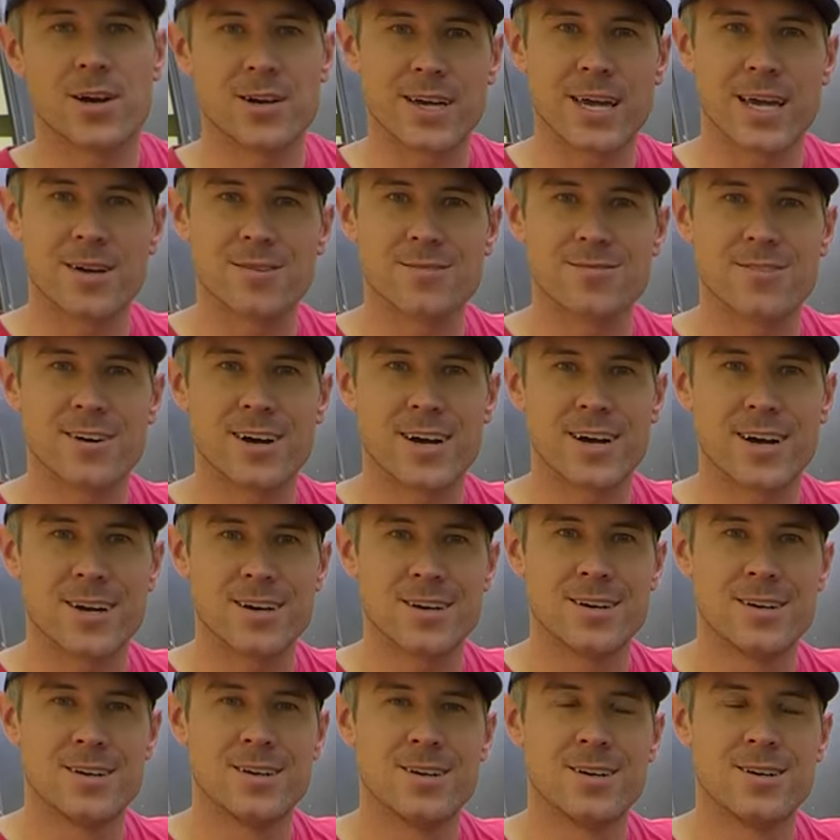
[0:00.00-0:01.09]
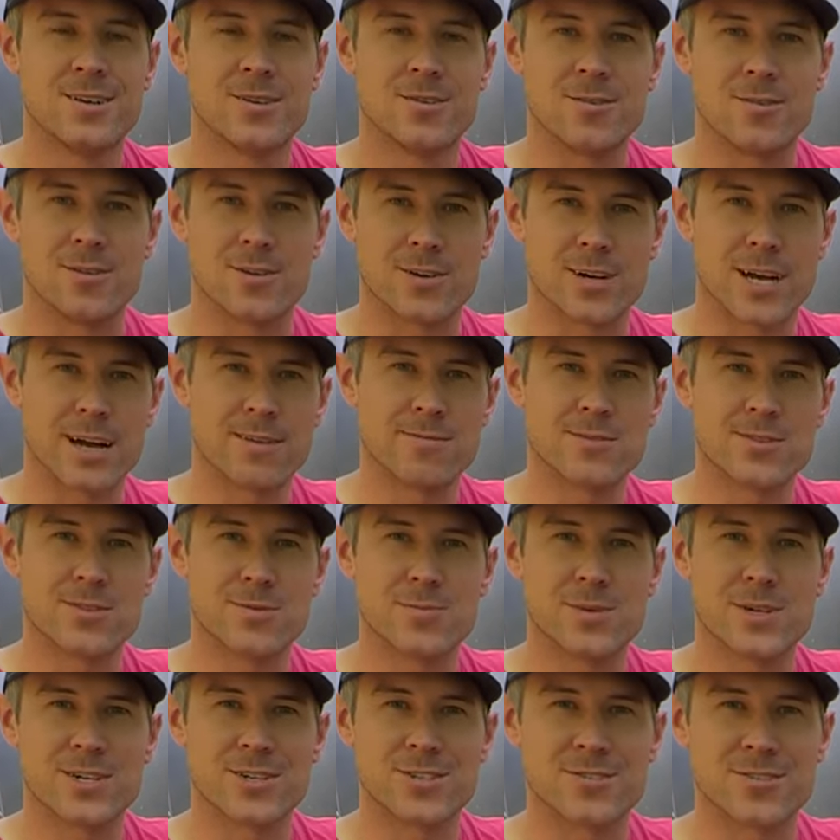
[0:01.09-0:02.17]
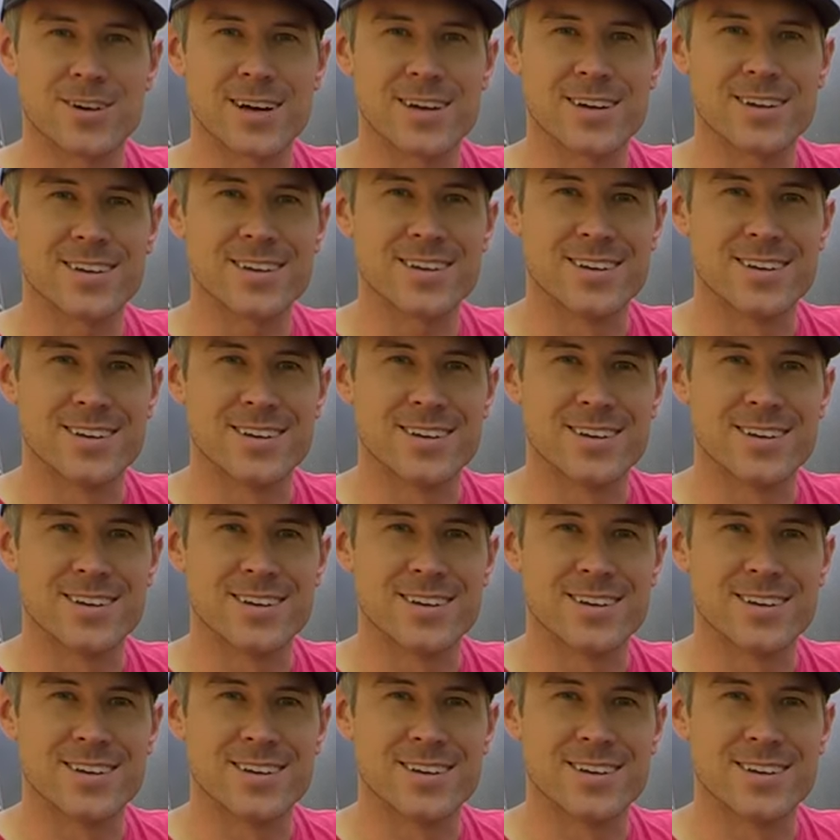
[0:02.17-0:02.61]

campfire while you're having some beers around it.